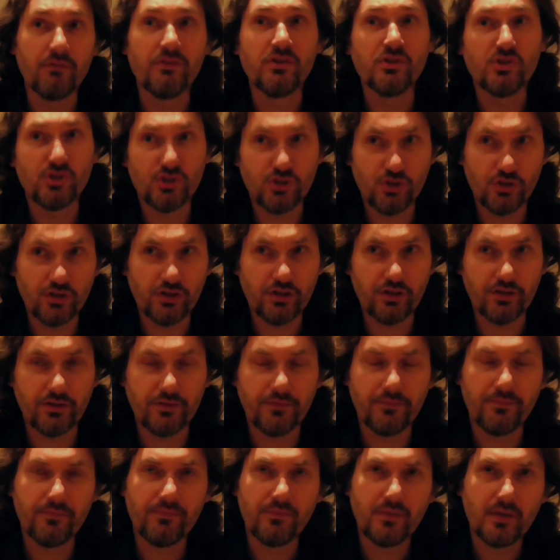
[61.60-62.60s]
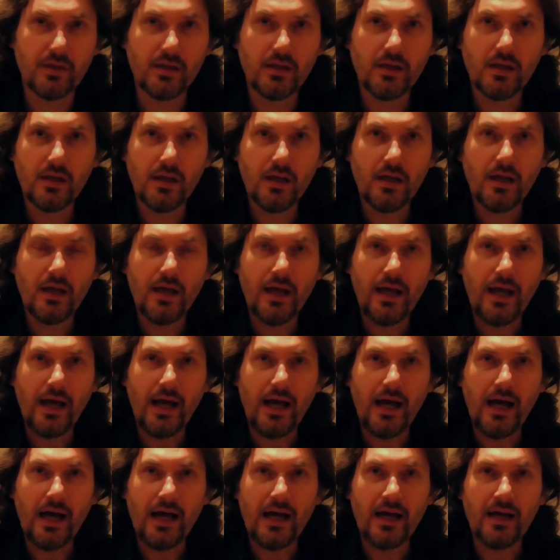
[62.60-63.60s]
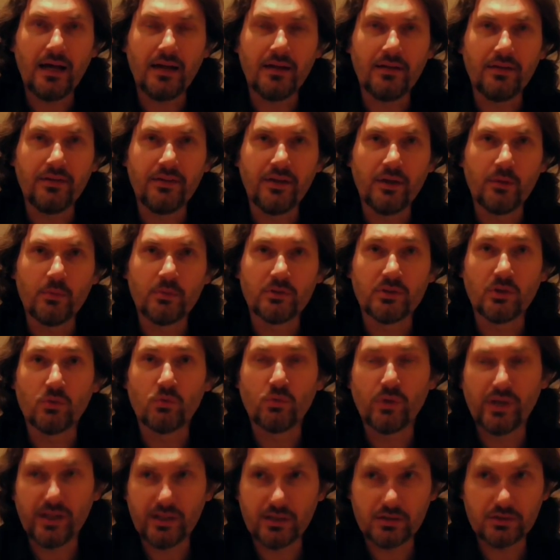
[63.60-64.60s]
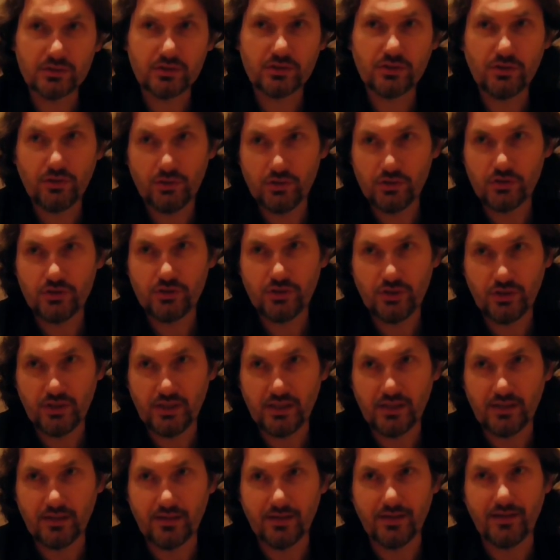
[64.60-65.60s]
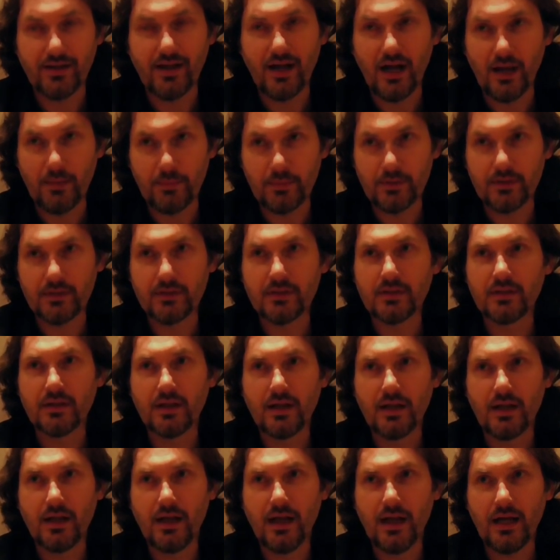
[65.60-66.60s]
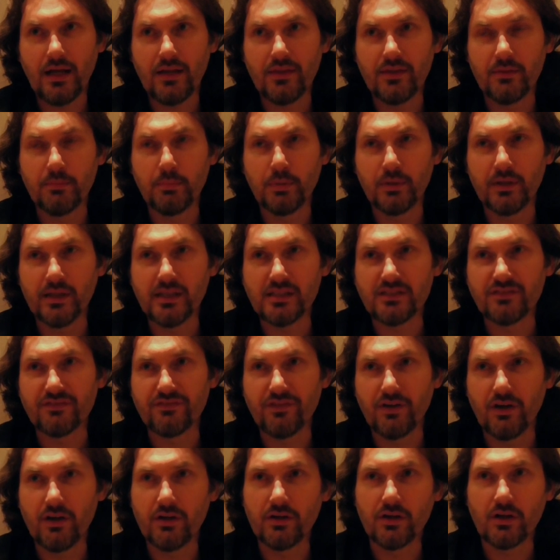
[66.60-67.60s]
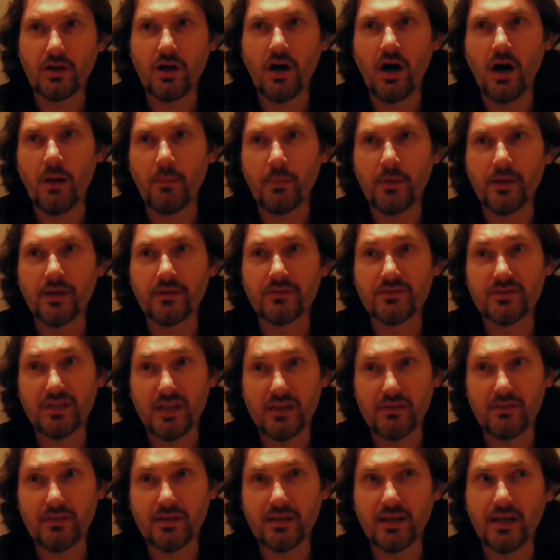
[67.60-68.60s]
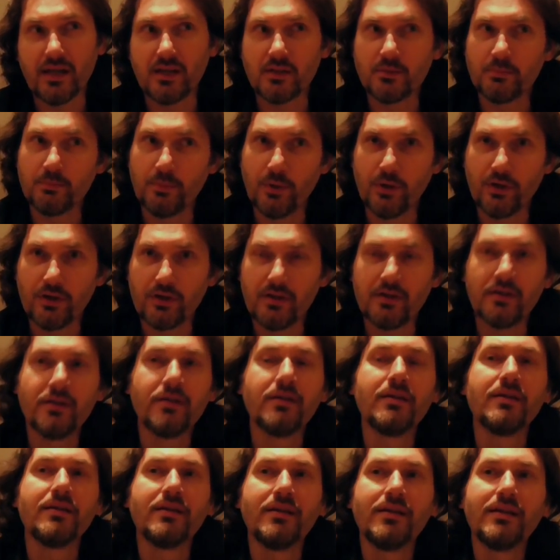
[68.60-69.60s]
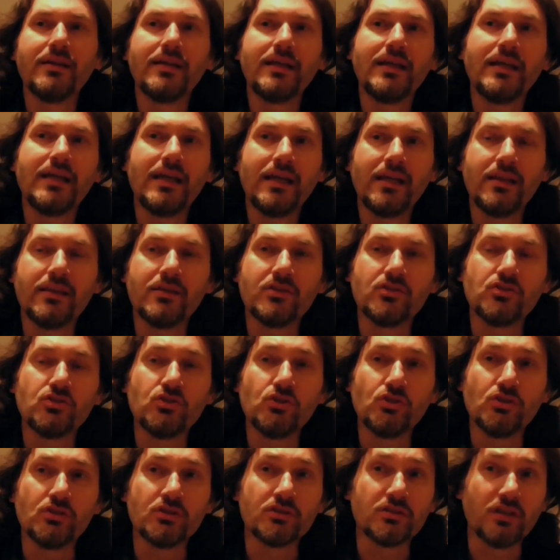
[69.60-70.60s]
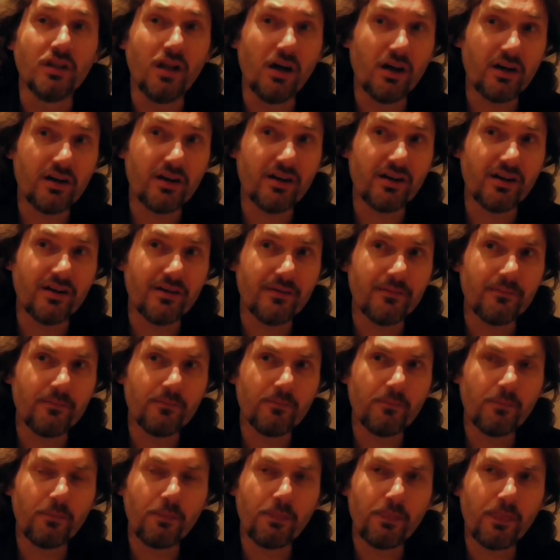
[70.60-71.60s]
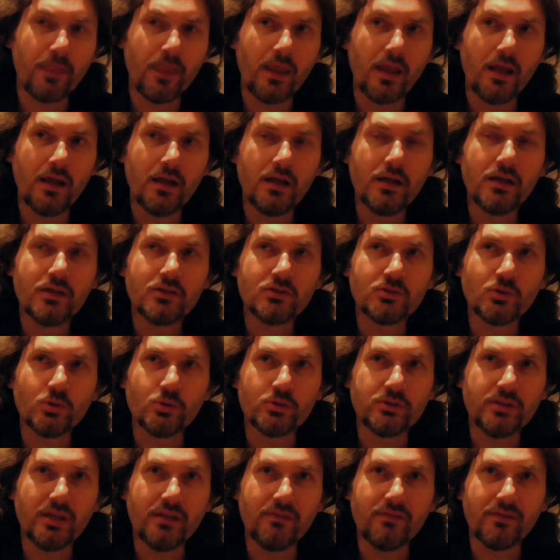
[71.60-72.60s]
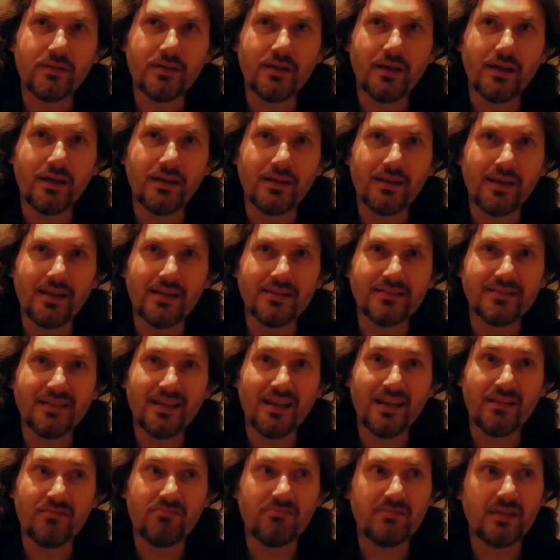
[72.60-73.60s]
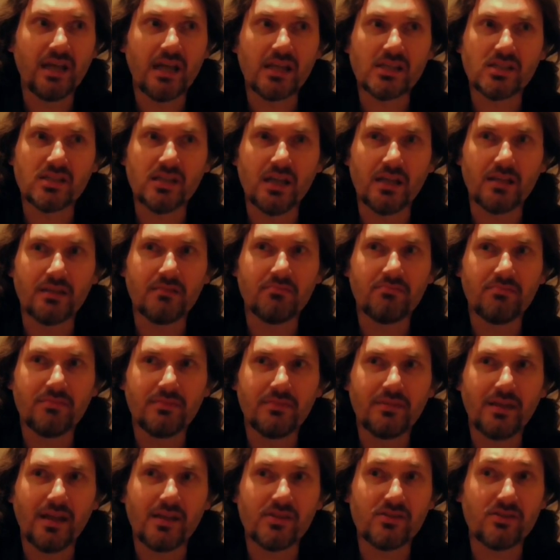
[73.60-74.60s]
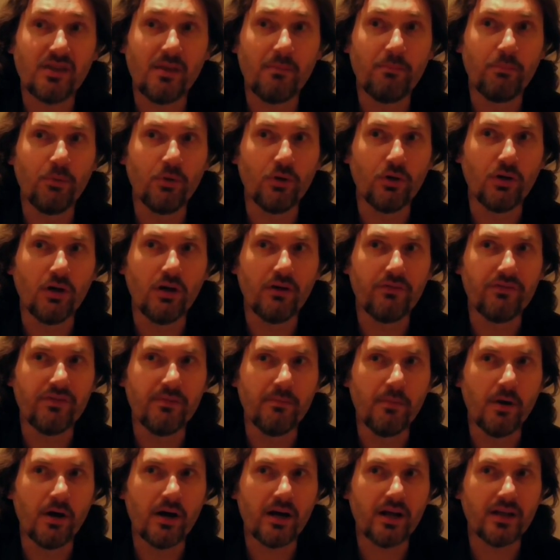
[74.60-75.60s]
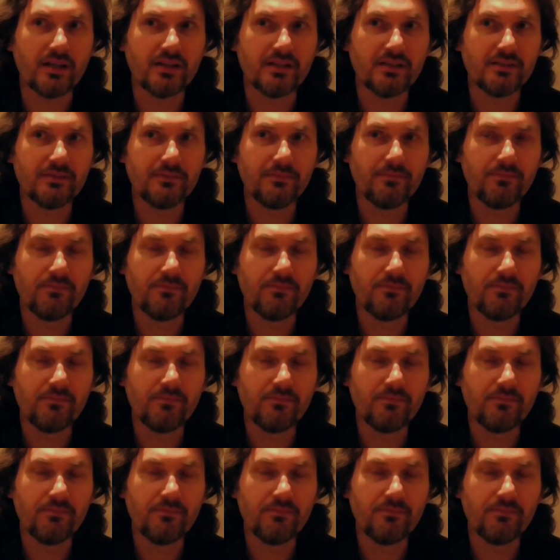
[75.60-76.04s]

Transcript: of the shooter. And there was a real school shooting that happened, and the police found a copy of Stephen King's book in the student's locker. So Stephen King then said, That's it, that's that book off the market.